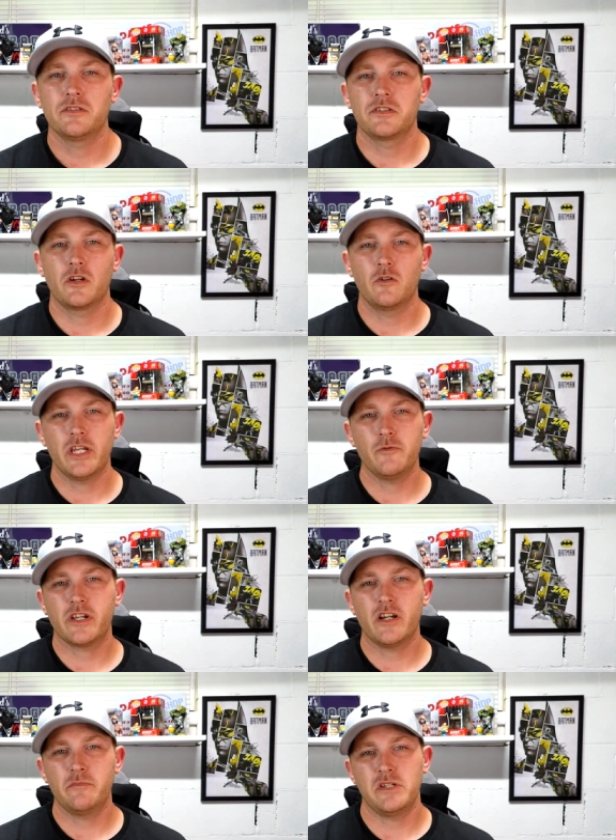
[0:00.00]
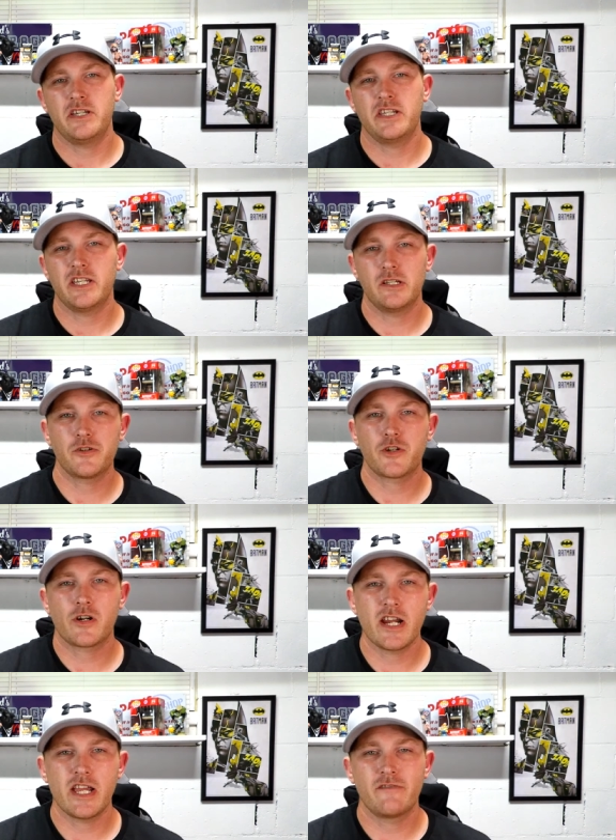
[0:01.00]
So he would come in and get his
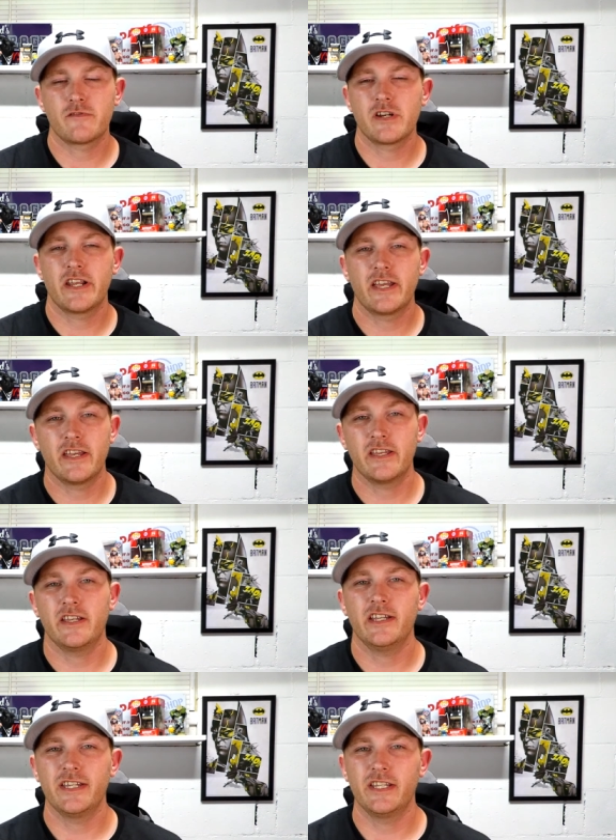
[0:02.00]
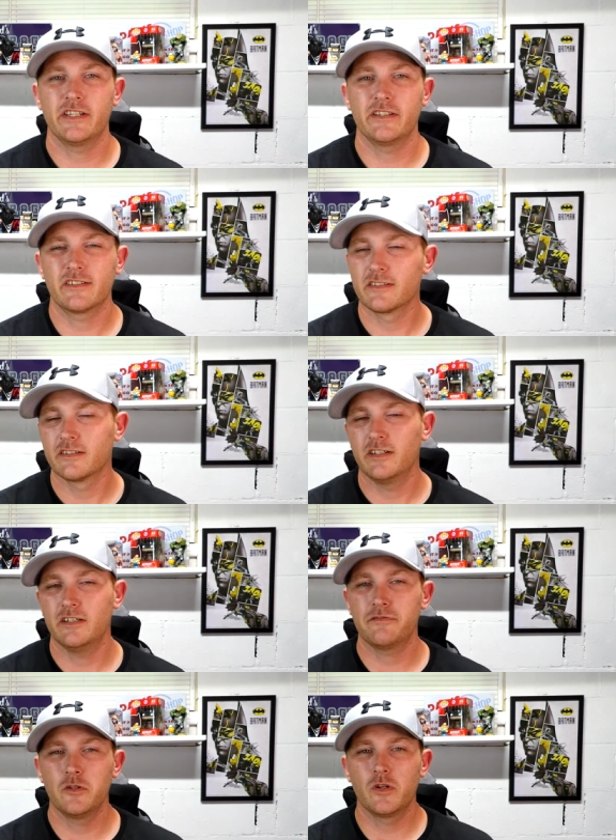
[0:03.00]
tray every day, and
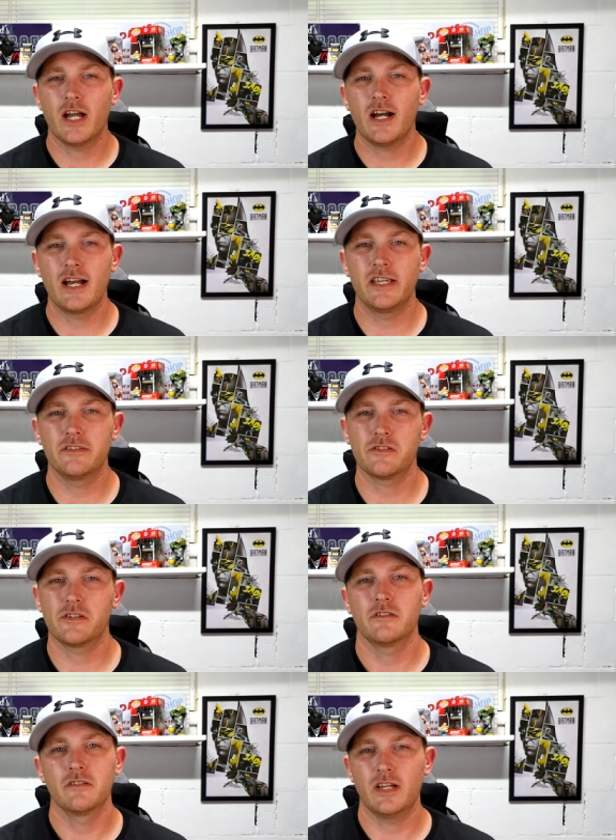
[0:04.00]
a few guys,